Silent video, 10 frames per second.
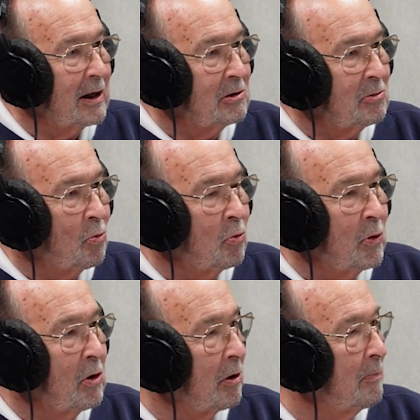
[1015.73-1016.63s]
And we're
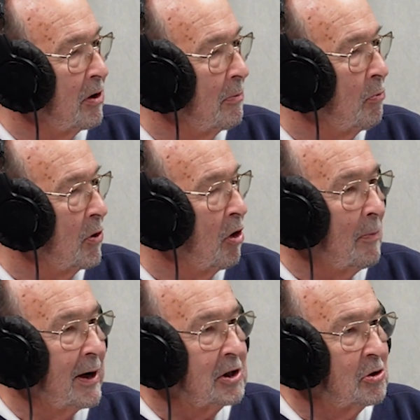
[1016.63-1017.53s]
going to put a, we're going to
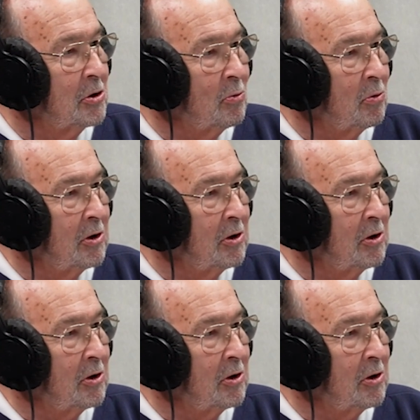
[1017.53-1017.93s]
make sure you,